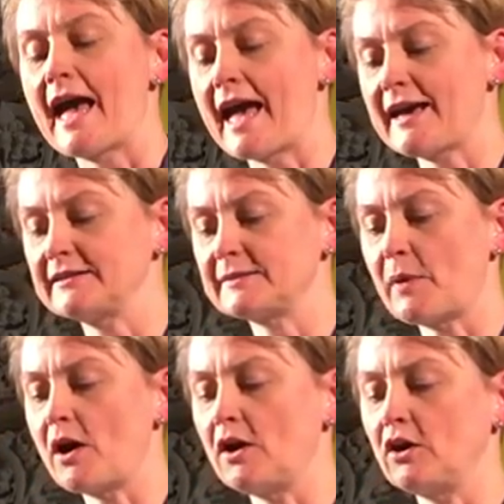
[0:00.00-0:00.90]
as
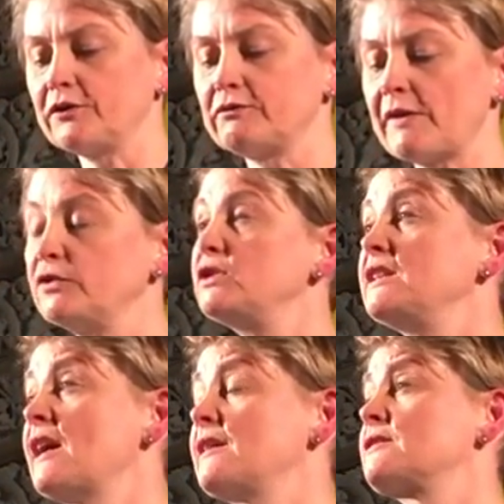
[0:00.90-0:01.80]
part of the
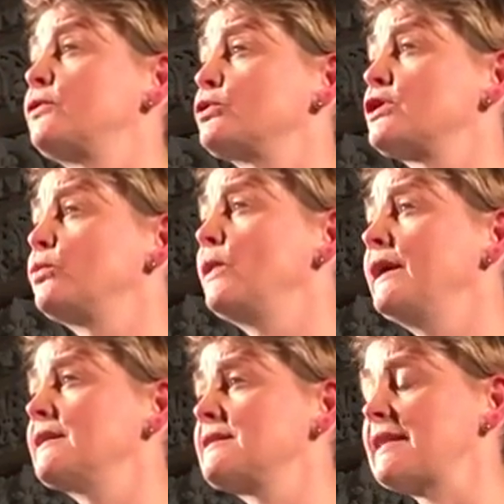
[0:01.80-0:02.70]
refugee task force that
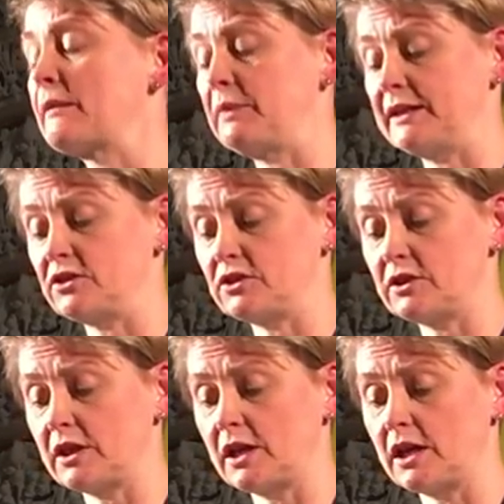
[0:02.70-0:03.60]
we
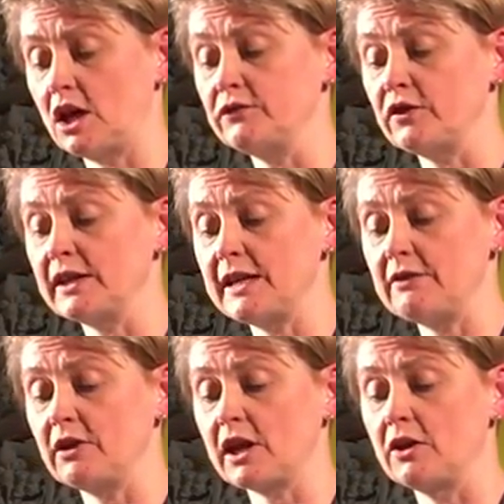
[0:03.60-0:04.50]
established uh, over a
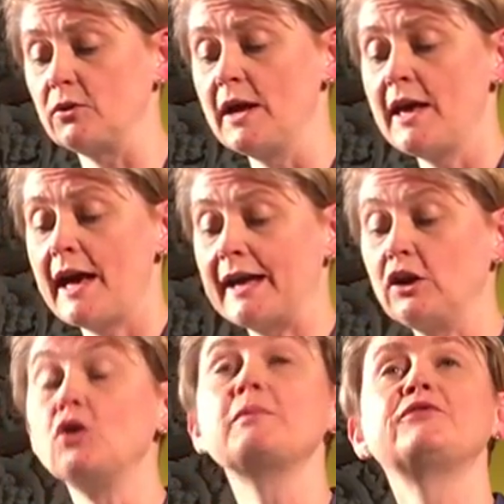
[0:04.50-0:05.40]
year ago
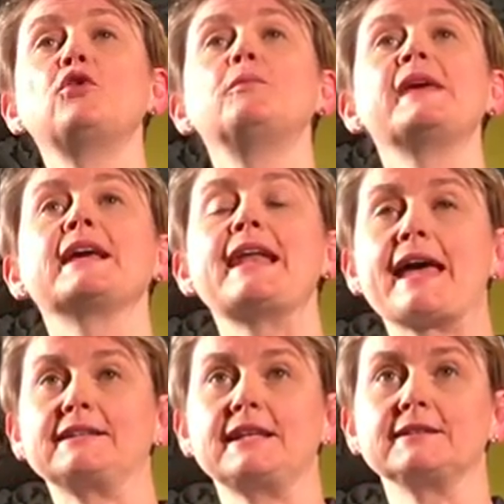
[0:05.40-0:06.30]
and long before being
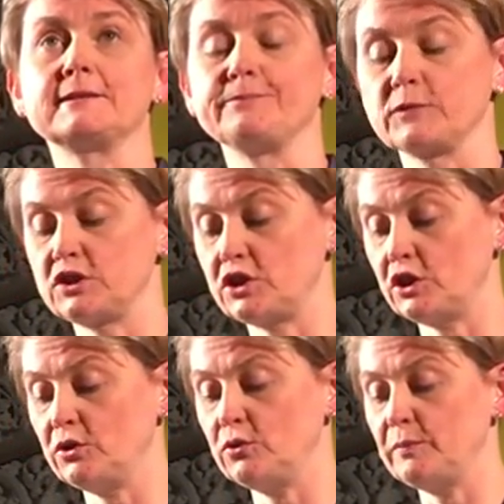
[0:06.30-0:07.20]
elected
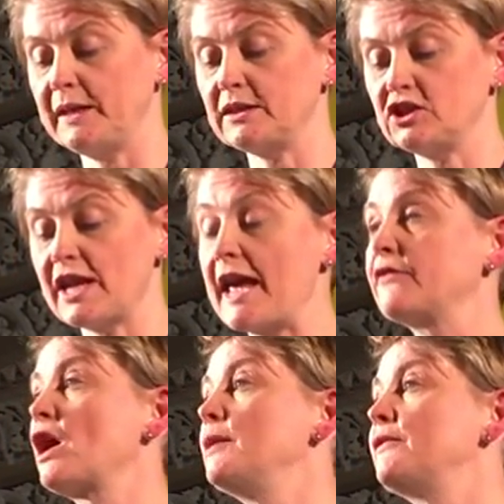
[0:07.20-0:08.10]
to be the chair
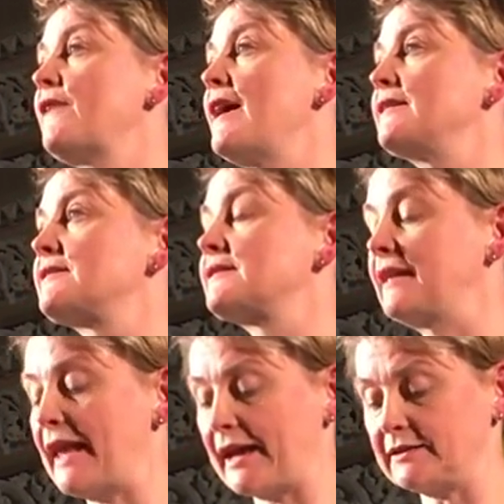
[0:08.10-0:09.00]
of the Home Affairs
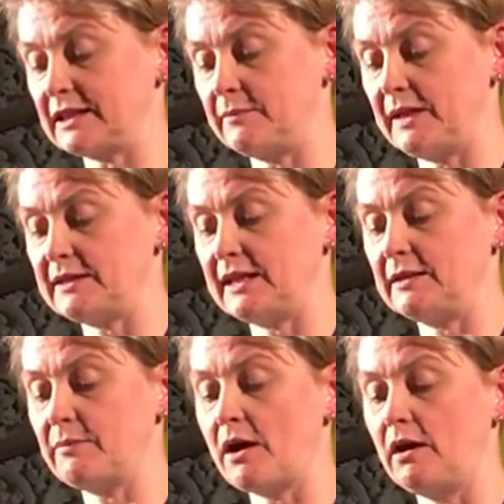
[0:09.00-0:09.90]
Select Committee
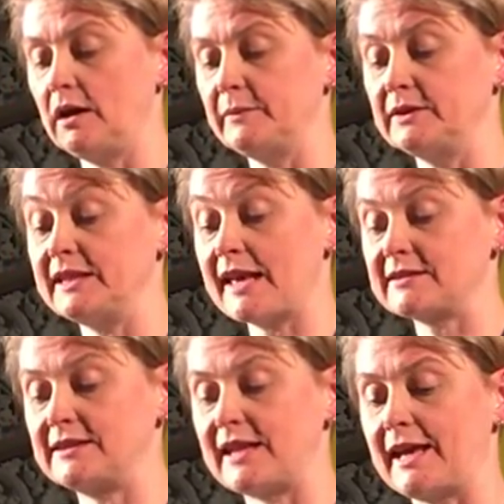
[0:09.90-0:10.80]
in Parliament
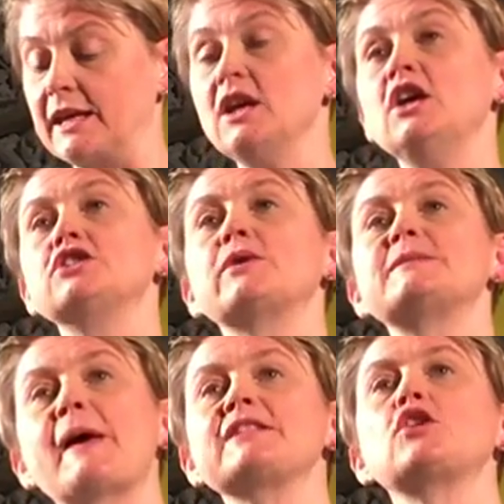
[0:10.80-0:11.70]
yesterday. So
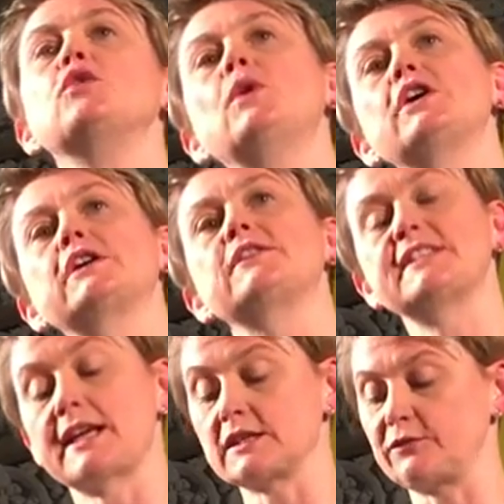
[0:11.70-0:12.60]
it's based on the work of the
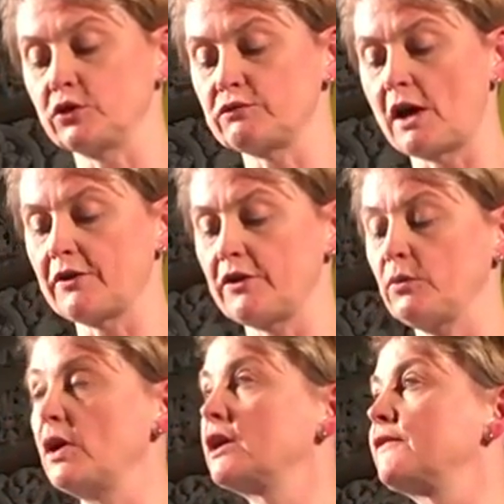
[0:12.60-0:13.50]
task force rather than
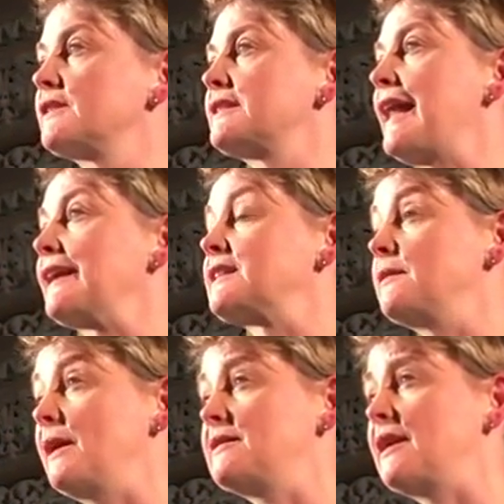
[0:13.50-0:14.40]
the work of the Select
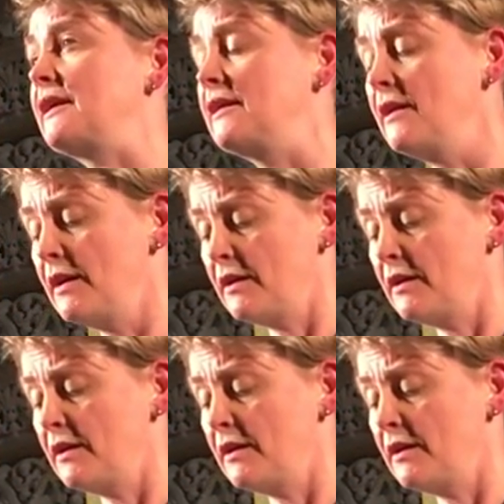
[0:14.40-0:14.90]
Committee